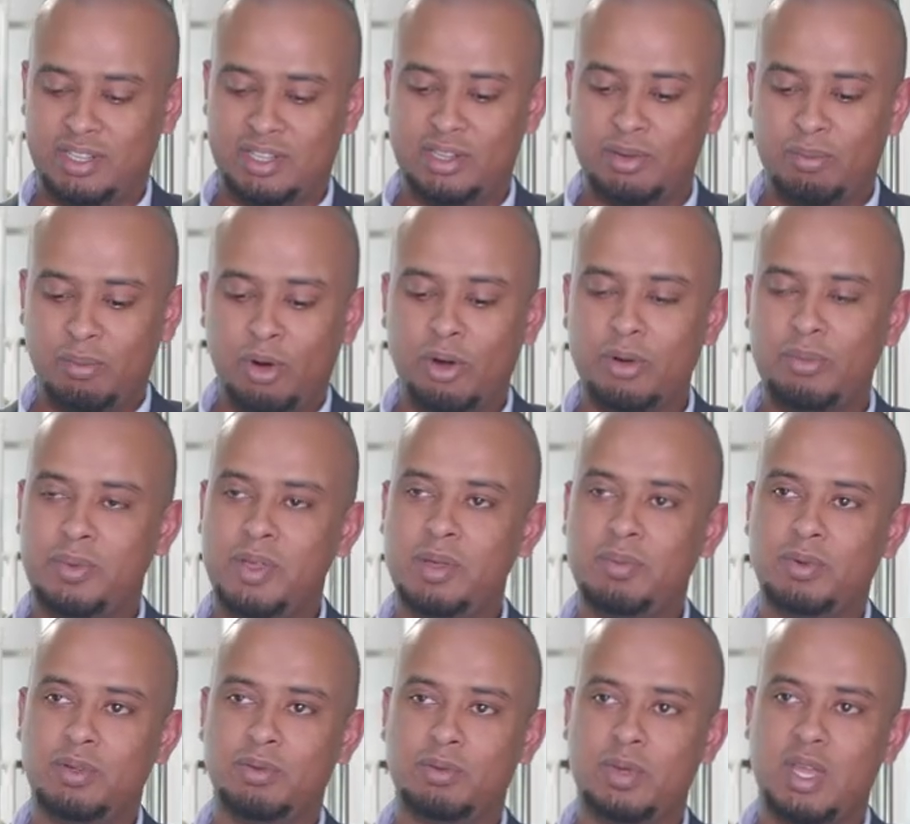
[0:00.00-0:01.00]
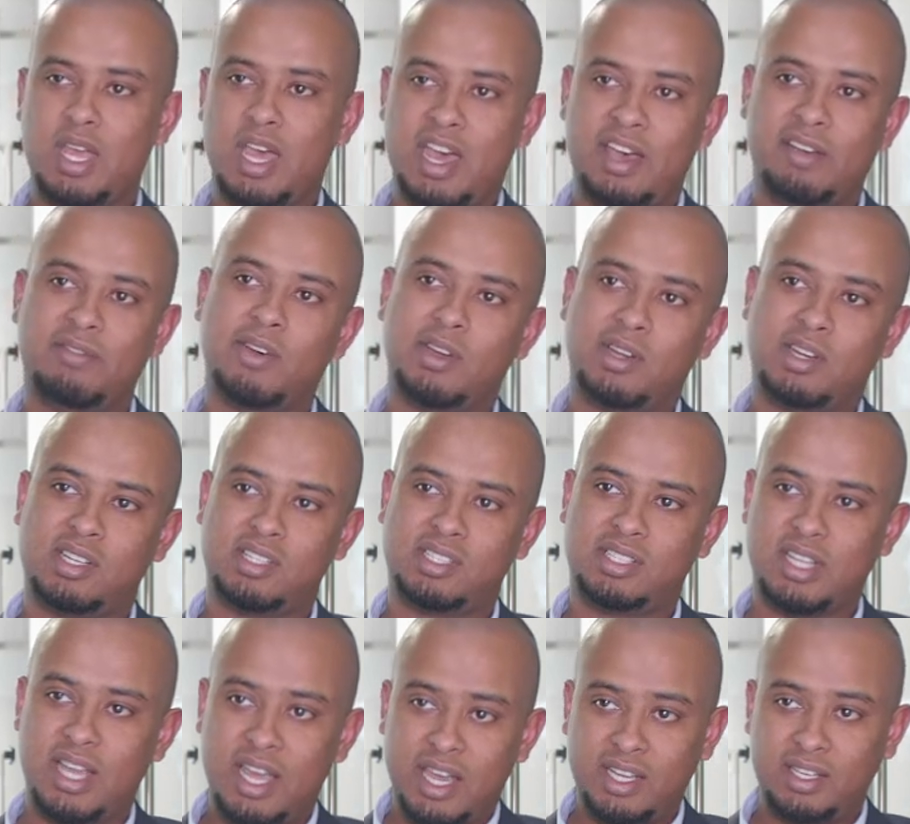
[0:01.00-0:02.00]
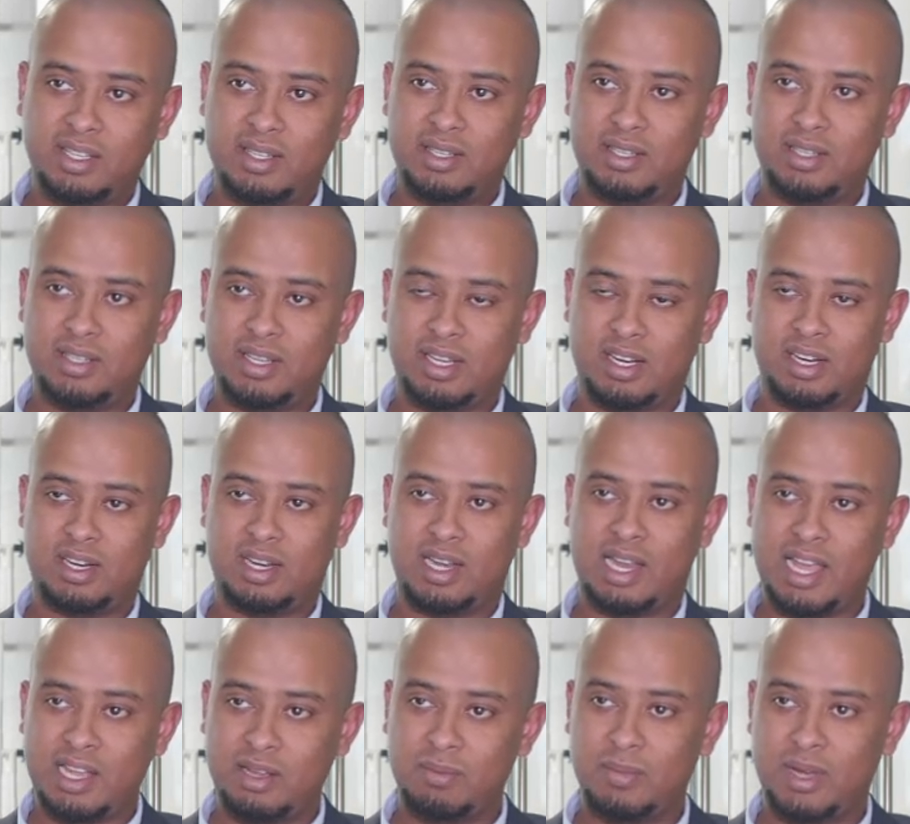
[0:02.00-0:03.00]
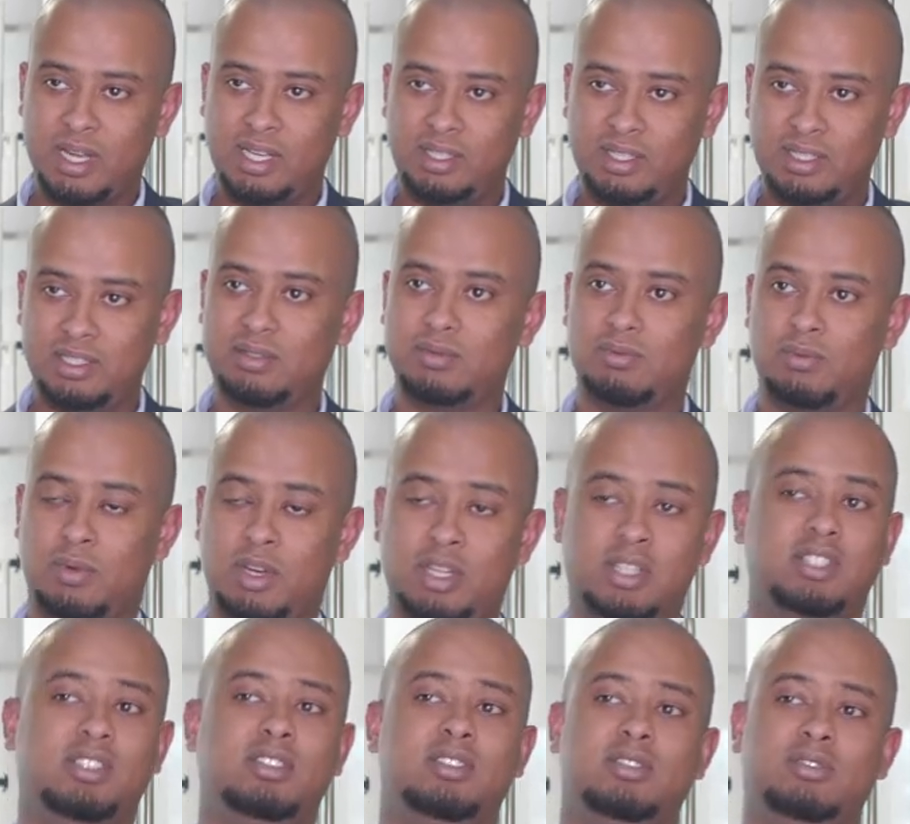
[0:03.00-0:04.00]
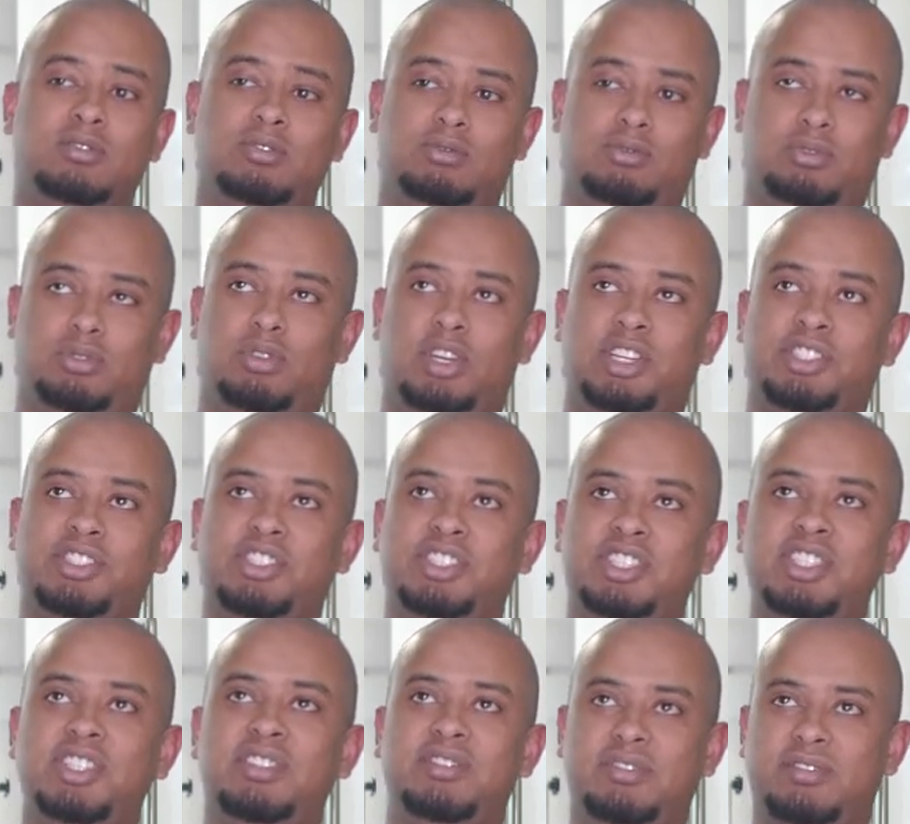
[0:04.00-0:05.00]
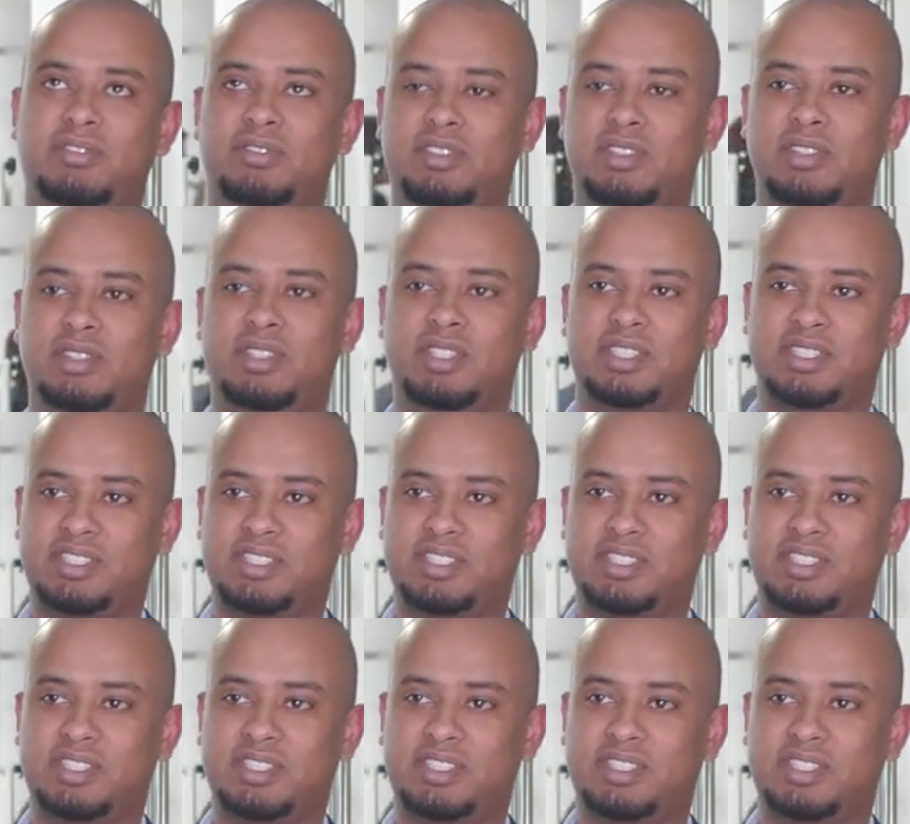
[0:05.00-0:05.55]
The more people we have on our side that are like-minded, wanting to achieve the